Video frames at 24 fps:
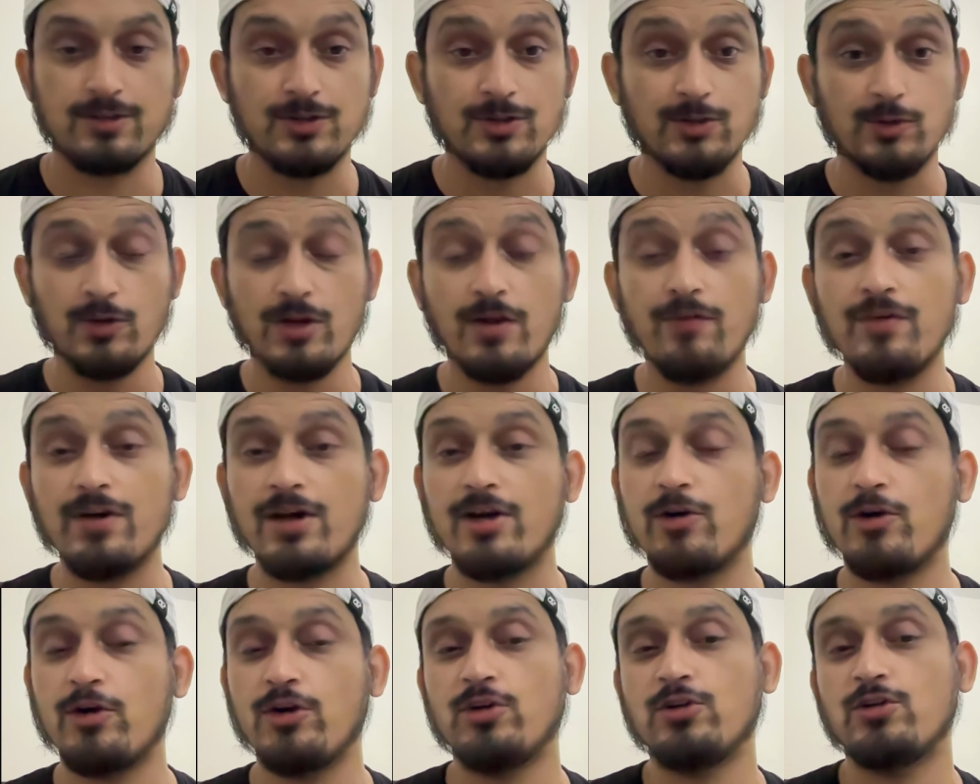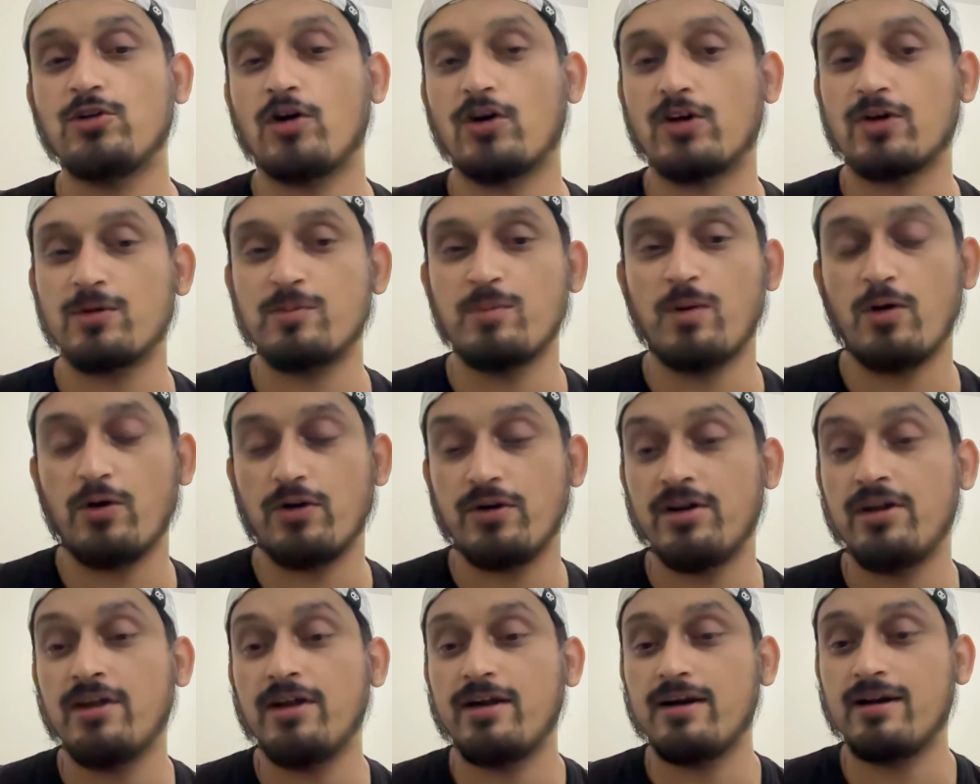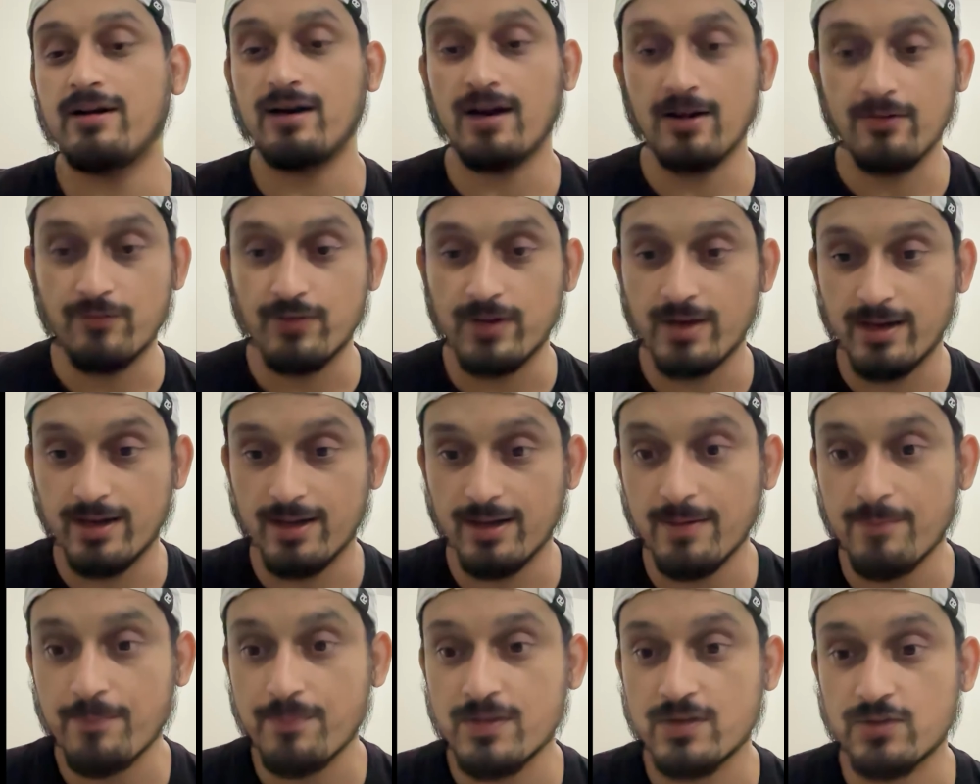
Today we are going to talk about Reve AI.